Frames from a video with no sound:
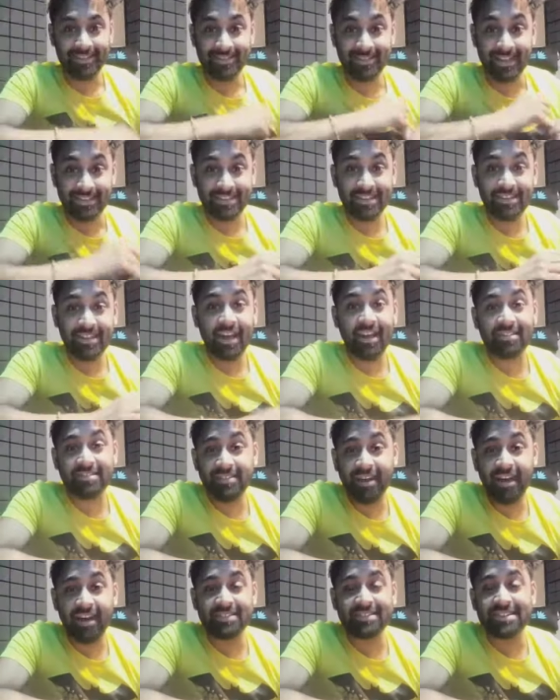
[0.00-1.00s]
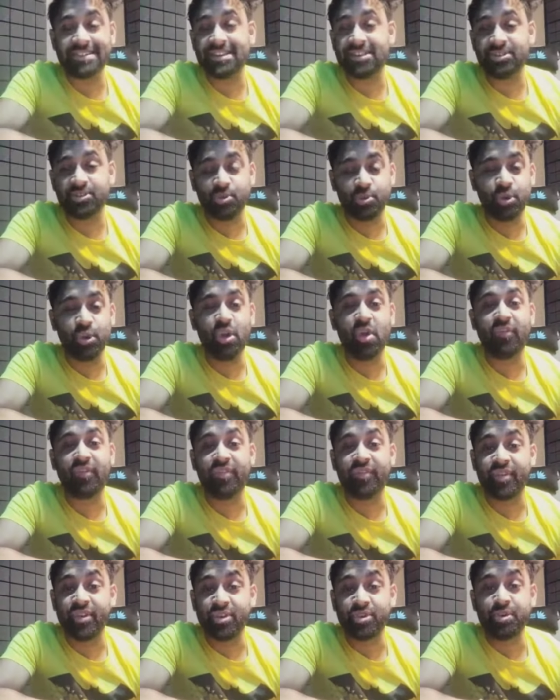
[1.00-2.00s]
Nazar Andaaz is a story
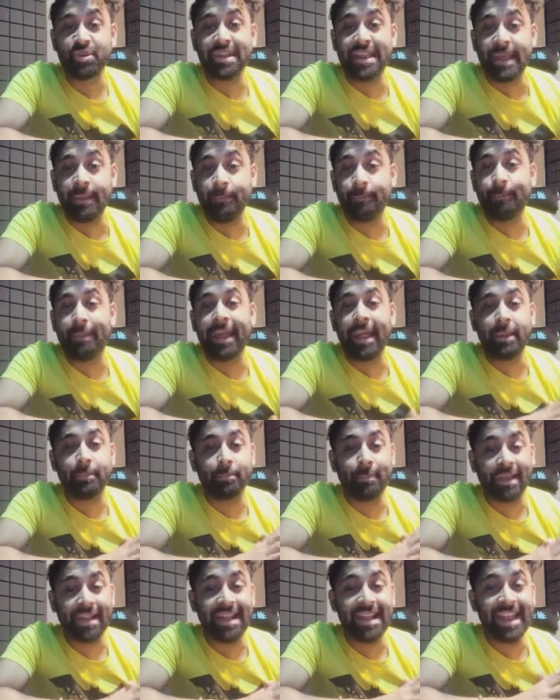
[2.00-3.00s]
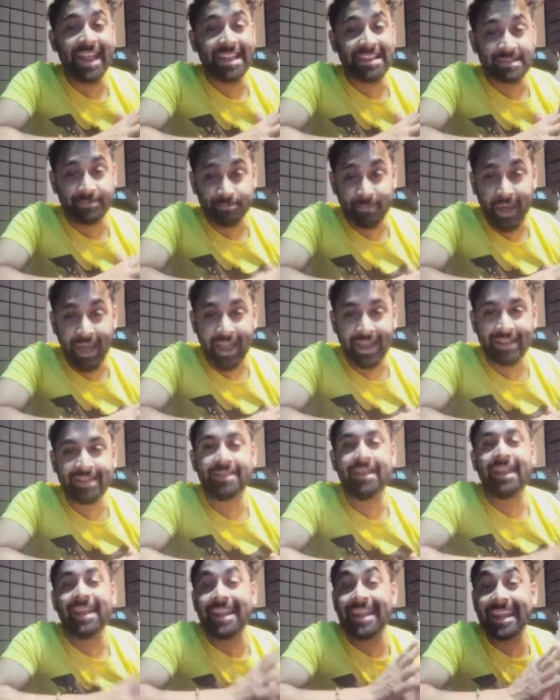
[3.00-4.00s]
of a visually impaired middle-aged
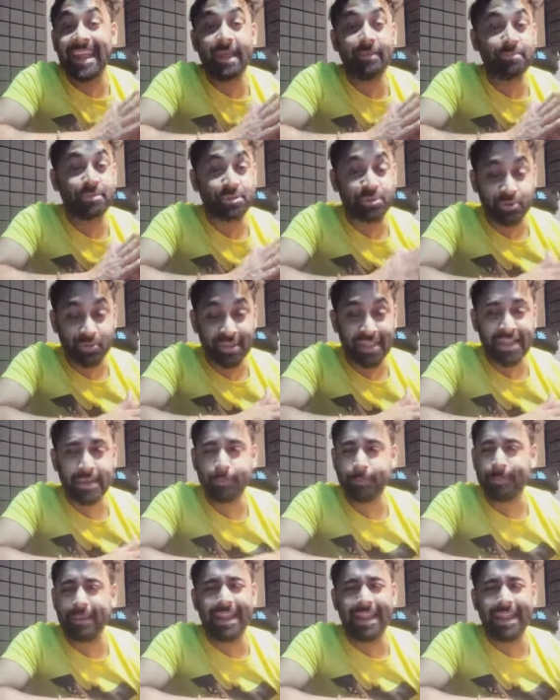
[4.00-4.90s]
man named Sudhir,